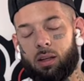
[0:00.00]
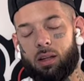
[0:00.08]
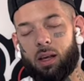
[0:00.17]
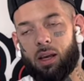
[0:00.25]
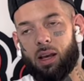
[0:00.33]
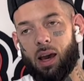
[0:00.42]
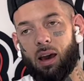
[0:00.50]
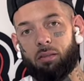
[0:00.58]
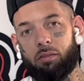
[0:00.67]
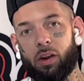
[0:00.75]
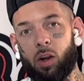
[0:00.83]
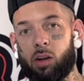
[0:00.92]
they
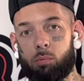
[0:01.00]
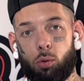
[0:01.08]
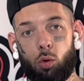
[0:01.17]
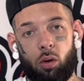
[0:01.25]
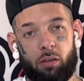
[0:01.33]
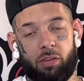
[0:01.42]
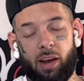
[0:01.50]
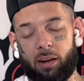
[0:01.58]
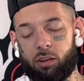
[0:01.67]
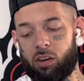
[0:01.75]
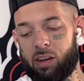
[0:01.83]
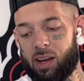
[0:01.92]
have very poor
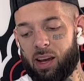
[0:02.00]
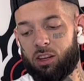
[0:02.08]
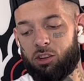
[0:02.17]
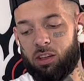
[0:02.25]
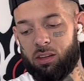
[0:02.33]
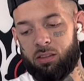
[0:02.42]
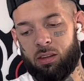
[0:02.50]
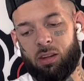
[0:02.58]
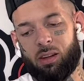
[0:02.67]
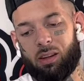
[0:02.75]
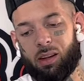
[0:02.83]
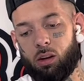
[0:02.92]
factory edges,
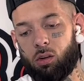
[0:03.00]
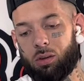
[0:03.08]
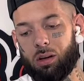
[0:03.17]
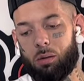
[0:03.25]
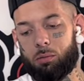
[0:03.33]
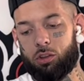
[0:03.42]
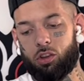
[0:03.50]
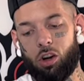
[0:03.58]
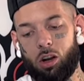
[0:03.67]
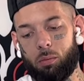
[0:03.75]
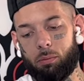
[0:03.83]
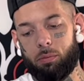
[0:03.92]
they don't come
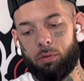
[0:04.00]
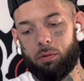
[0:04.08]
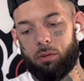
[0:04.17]
sharp,